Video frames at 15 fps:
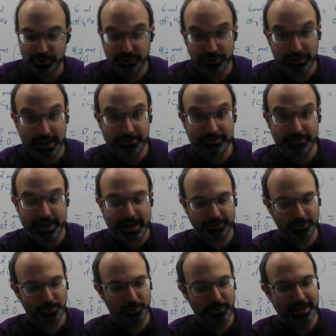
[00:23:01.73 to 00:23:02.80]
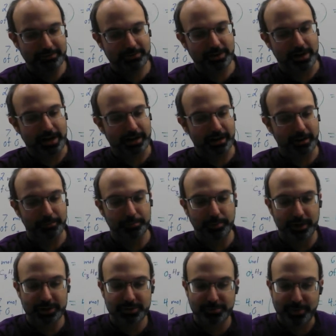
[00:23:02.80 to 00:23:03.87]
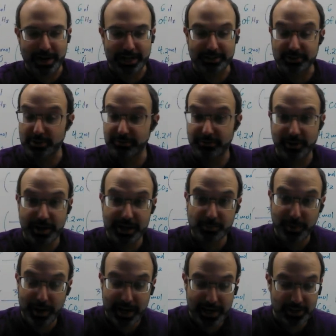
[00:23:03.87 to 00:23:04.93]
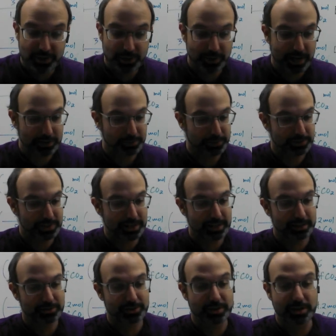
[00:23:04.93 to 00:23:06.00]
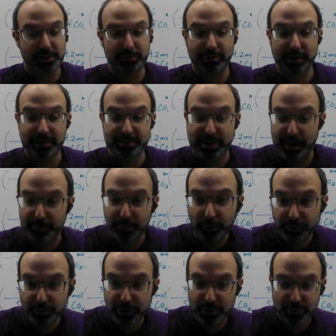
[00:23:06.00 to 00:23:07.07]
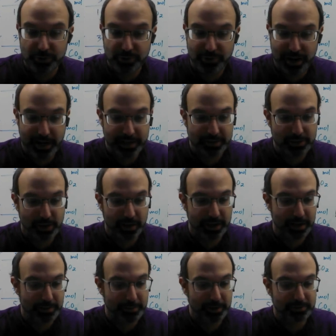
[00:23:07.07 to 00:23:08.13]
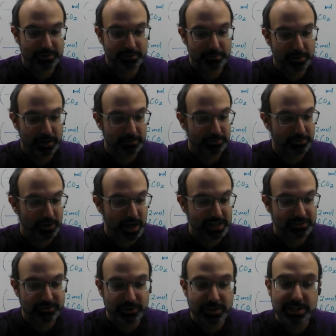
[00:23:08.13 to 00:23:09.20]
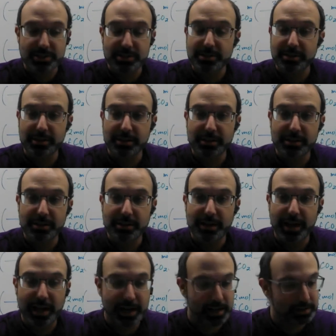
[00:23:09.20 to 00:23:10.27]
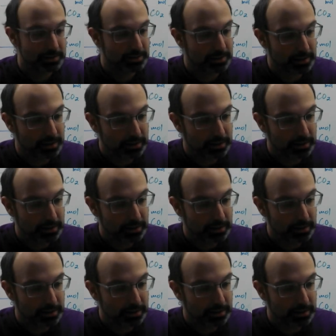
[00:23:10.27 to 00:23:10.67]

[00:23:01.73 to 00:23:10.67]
to that effect, we have got a bunch of practice. On the very next page, you guys will see there's another example for you to try, talking about some phosphorus and,